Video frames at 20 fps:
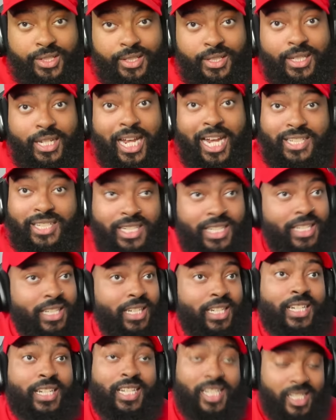I think
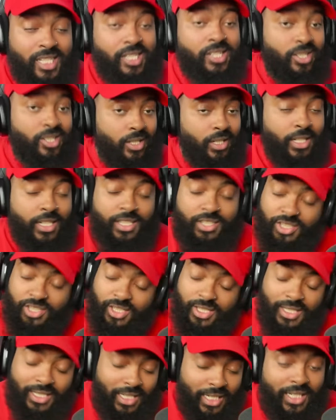he sh it
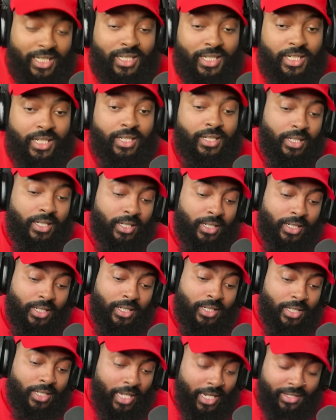should have ended
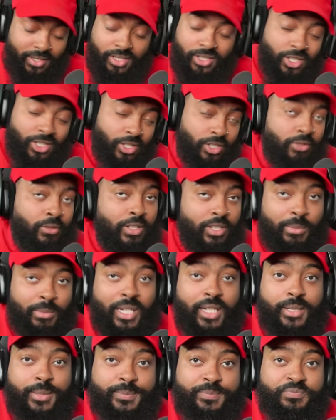at this year's
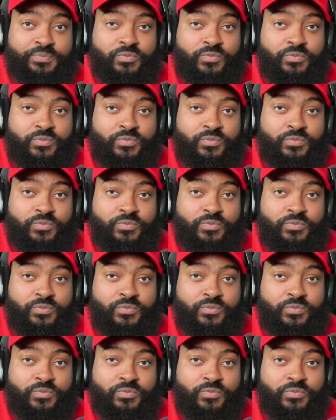WrestleMania.